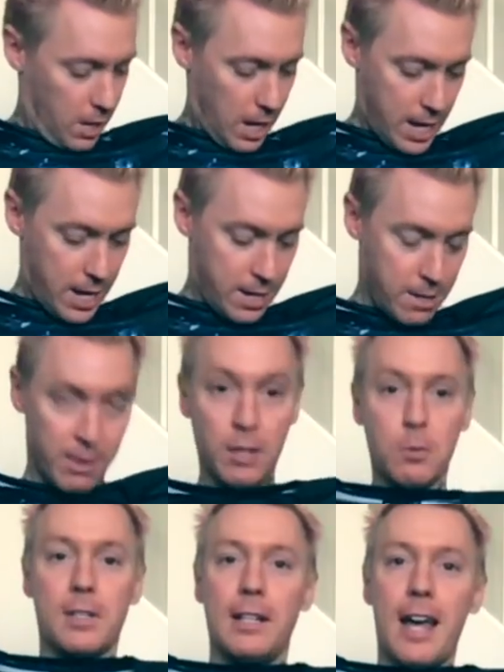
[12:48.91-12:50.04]
Uh, this
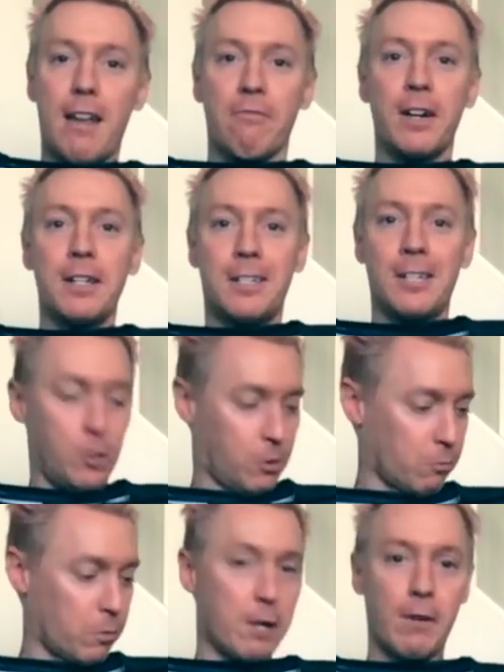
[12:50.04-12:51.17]
was a lot of fun to just
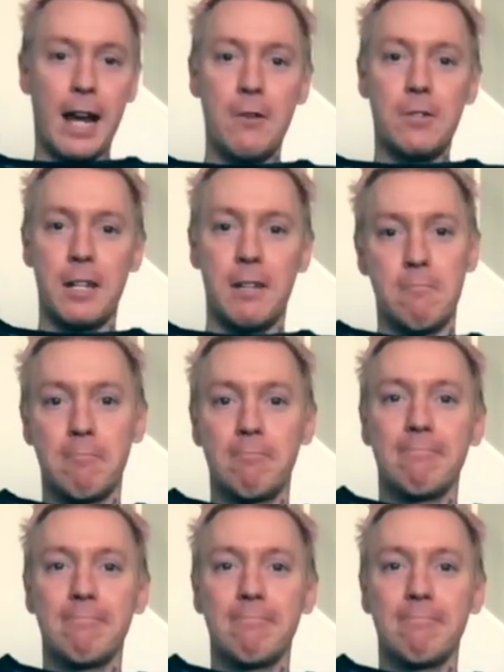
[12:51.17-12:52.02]
run around and